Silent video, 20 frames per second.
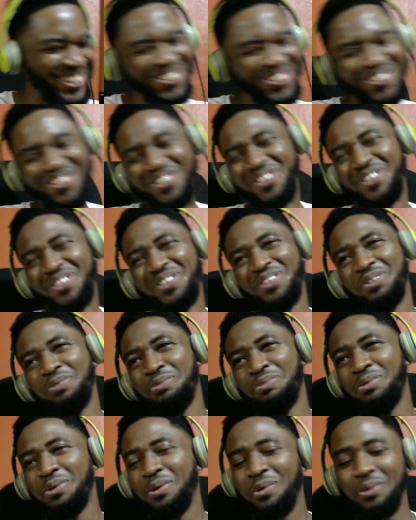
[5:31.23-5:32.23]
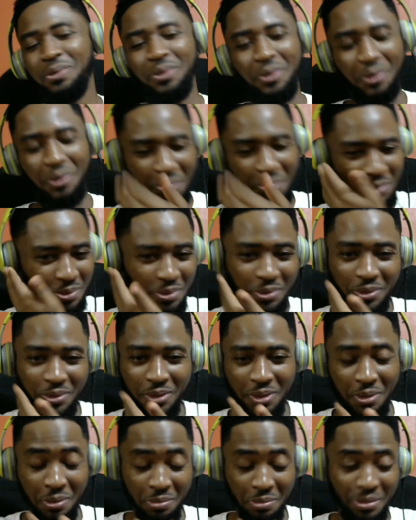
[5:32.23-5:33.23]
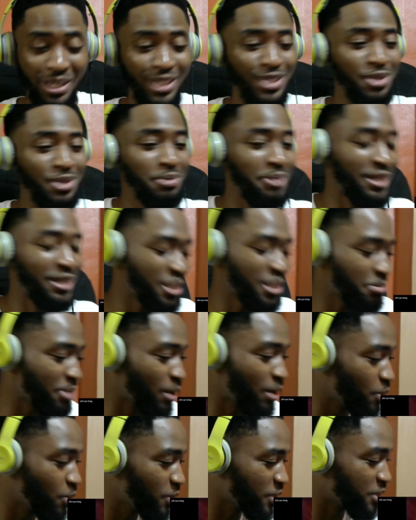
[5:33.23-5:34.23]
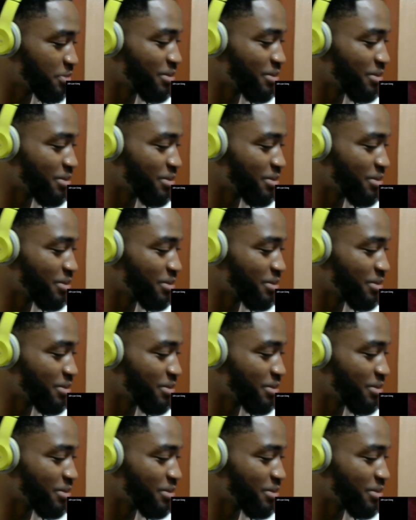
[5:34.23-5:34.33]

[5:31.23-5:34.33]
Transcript: Hold on. I take my words